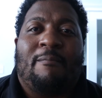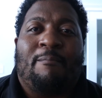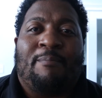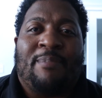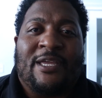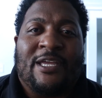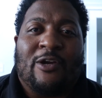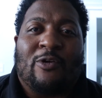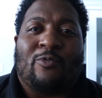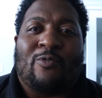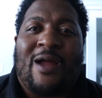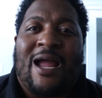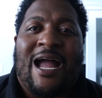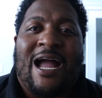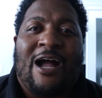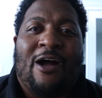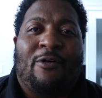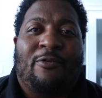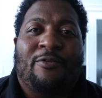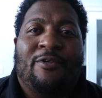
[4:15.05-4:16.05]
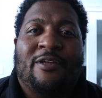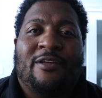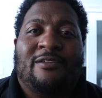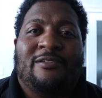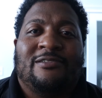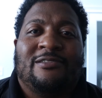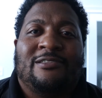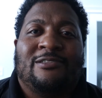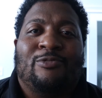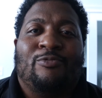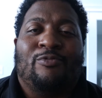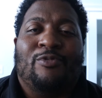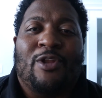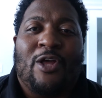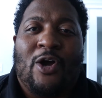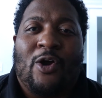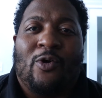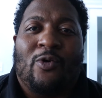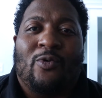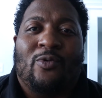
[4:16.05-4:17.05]
be around to
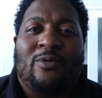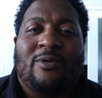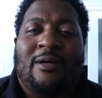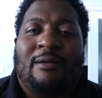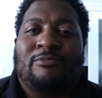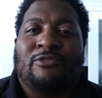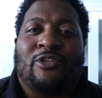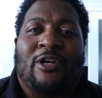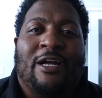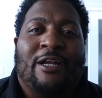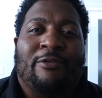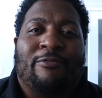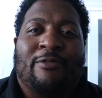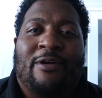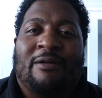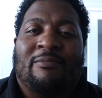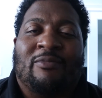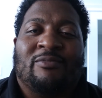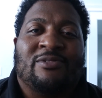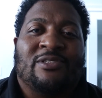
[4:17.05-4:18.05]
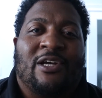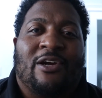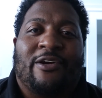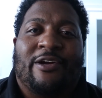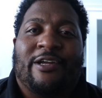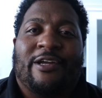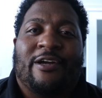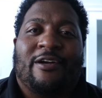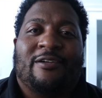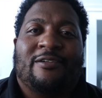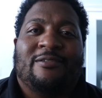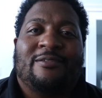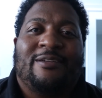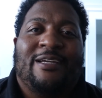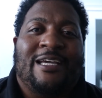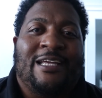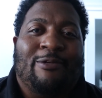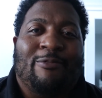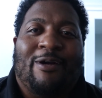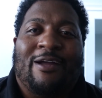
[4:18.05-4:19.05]
know. I'm trying to rhyme. I'm sorry, y'all.
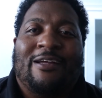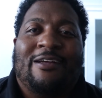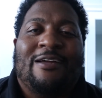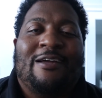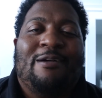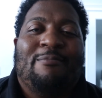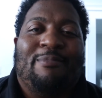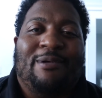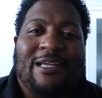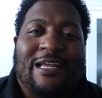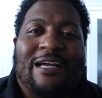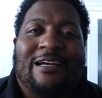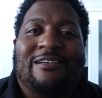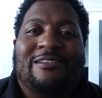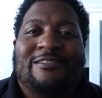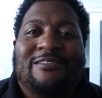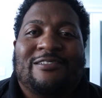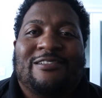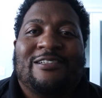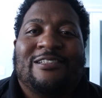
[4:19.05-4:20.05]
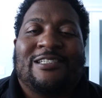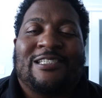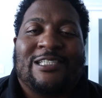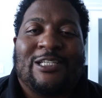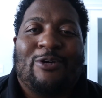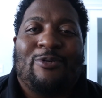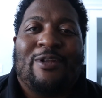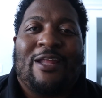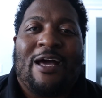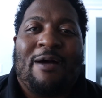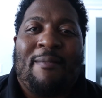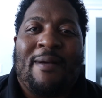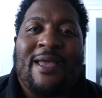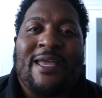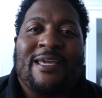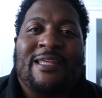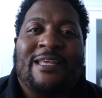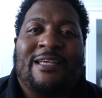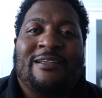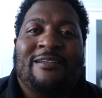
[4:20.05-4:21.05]
Anyway, but yeah, slowing down my
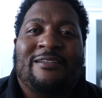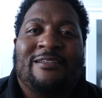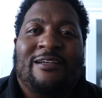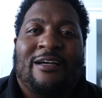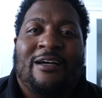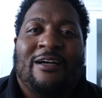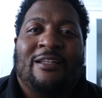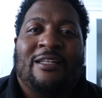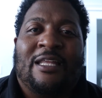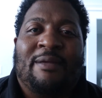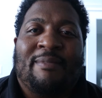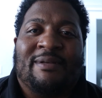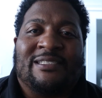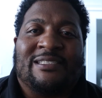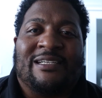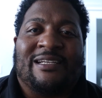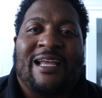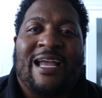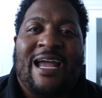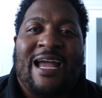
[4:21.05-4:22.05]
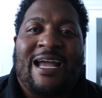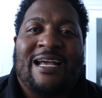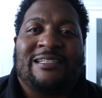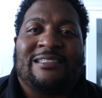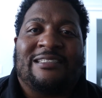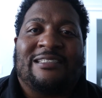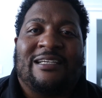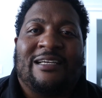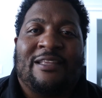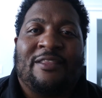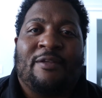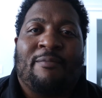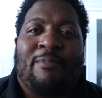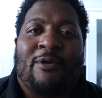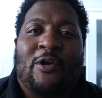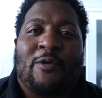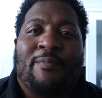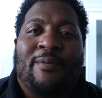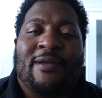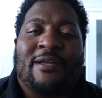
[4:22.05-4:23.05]
eating limits the gas in the
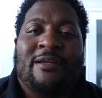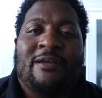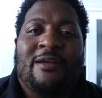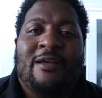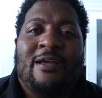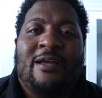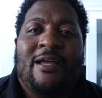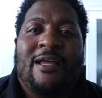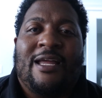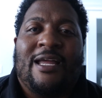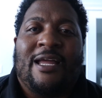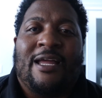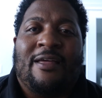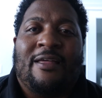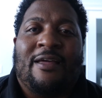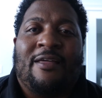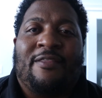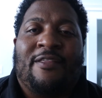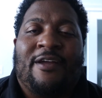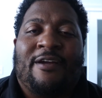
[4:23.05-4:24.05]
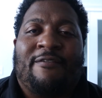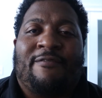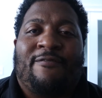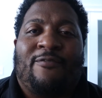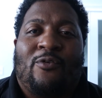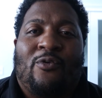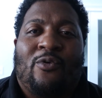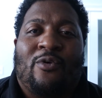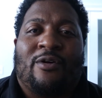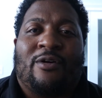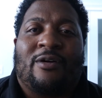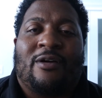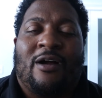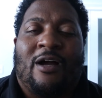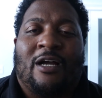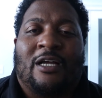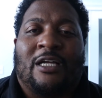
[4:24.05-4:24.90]
burping, and therefore